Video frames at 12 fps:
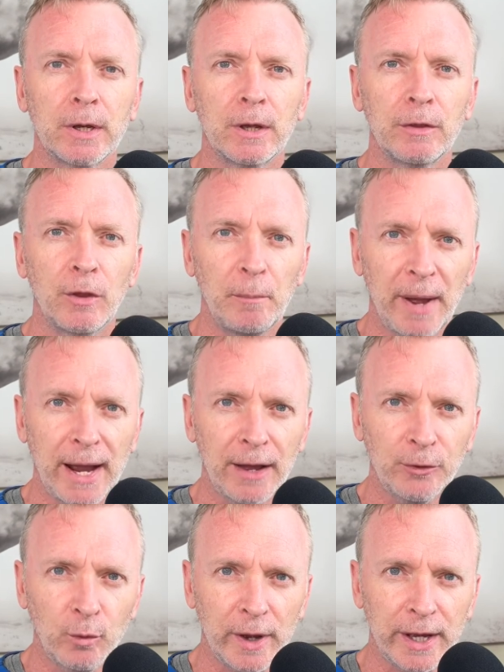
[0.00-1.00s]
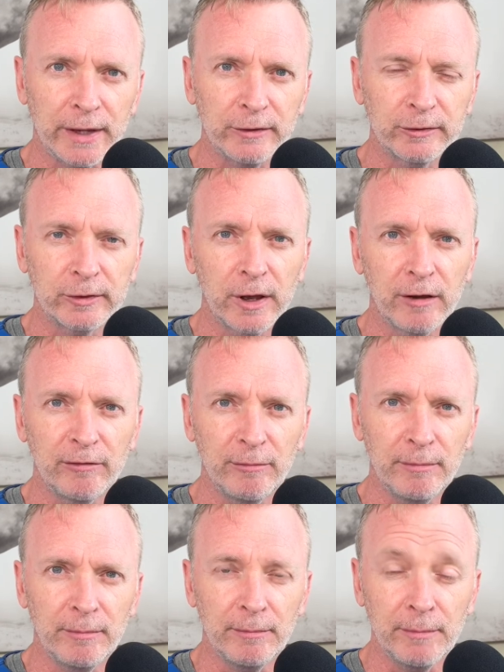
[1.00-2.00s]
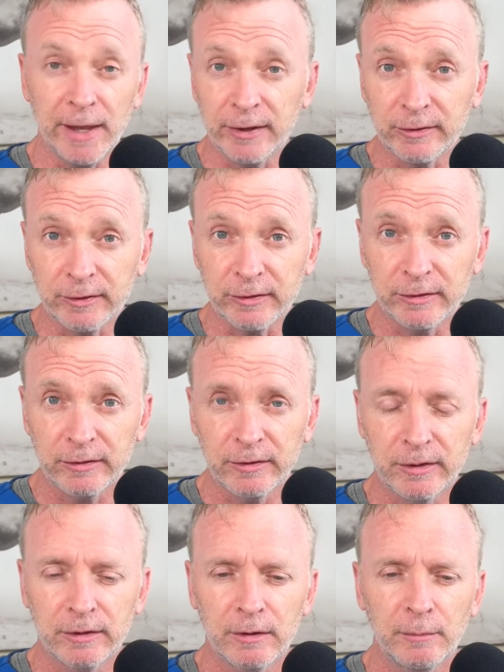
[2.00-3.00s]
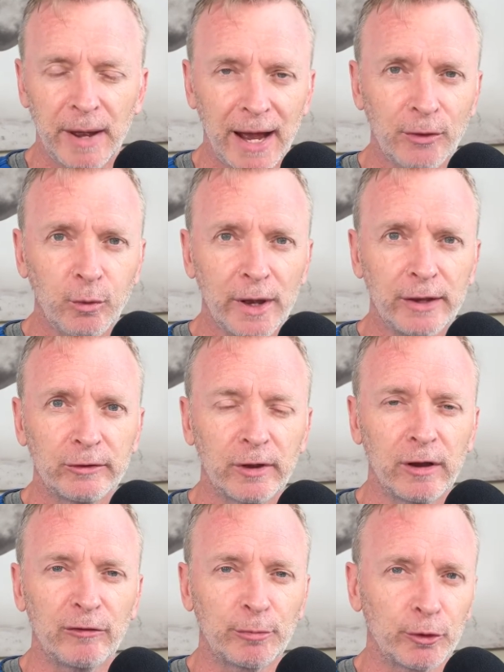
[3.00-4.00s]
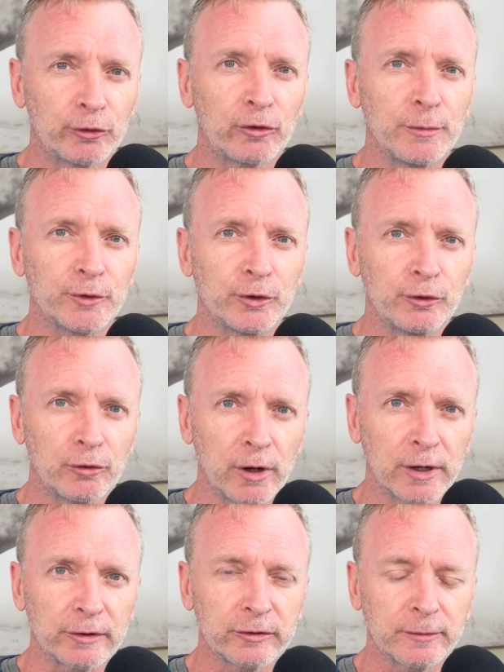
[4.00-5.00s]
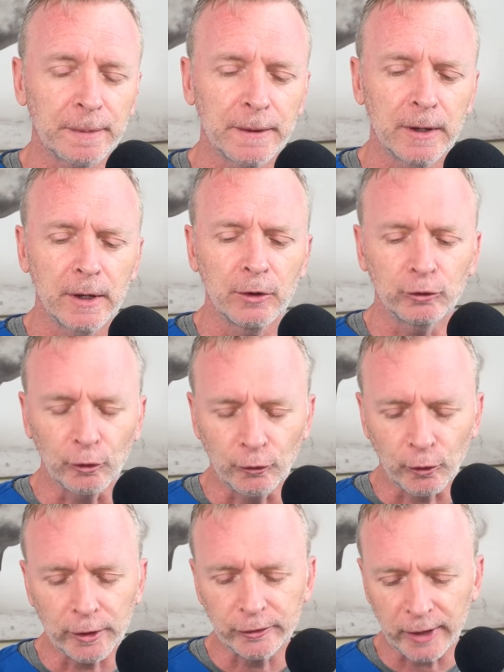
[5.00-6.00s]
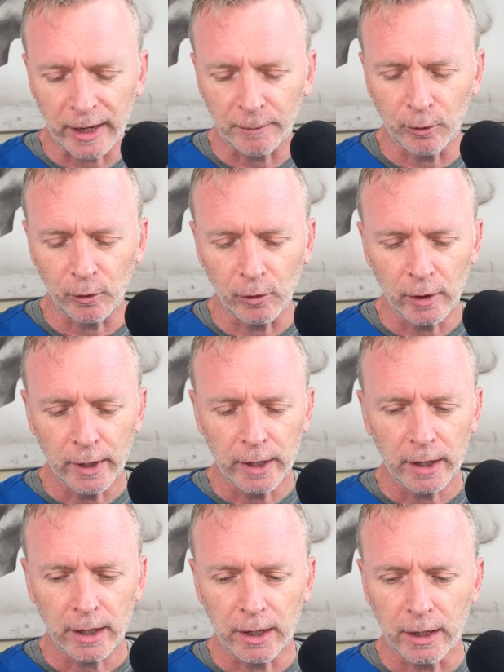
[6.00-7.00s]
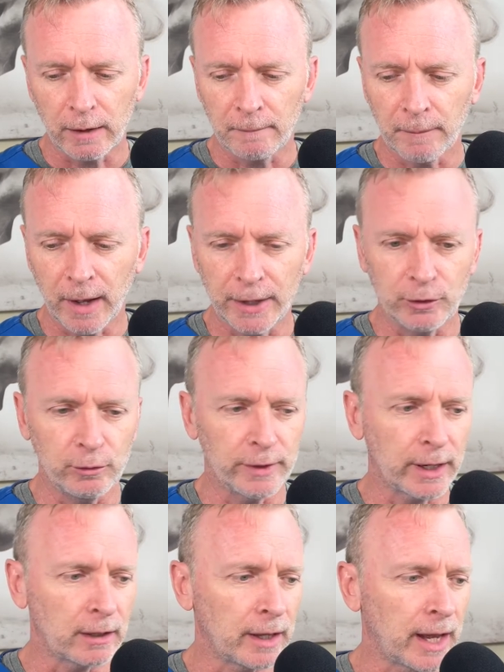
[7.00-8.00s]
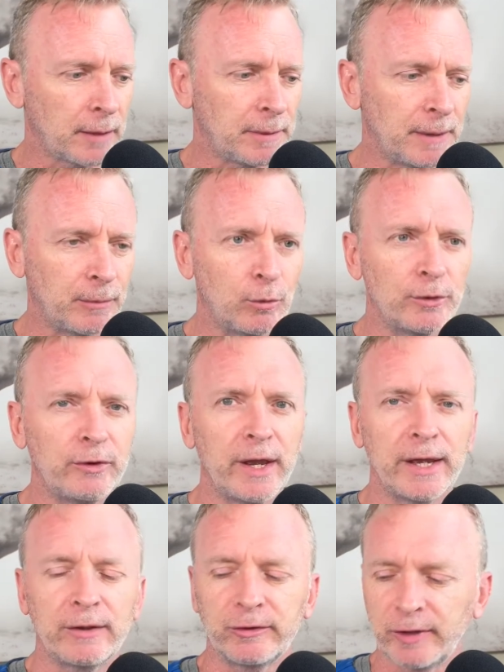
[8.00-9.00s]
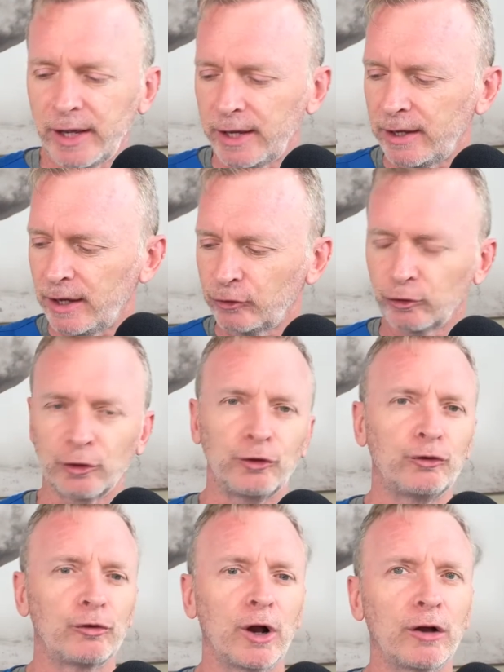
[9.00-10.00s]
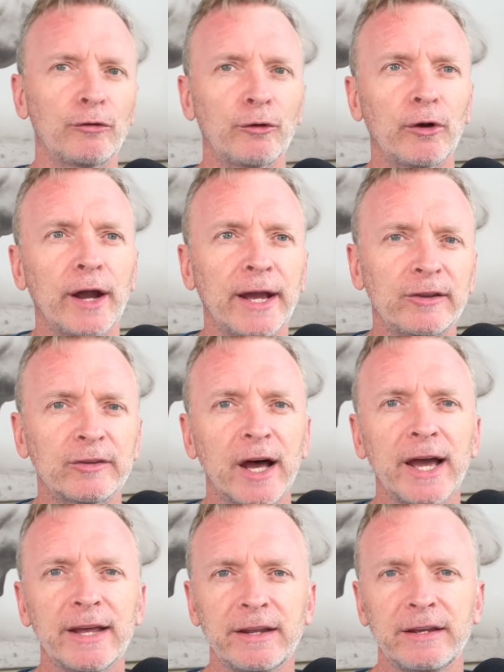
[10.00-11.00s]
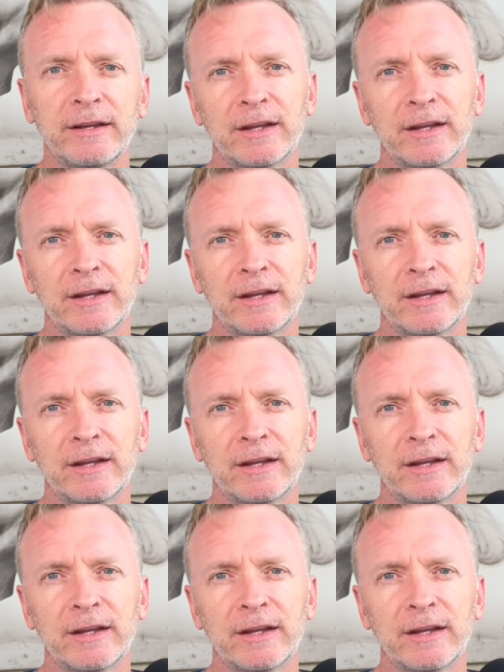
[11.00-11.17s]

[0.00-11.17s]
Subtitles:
the pathways of medicines, pathways of prescription drugs. So for example, I knew that a lot of people would take, say, a certain drug for anxiety.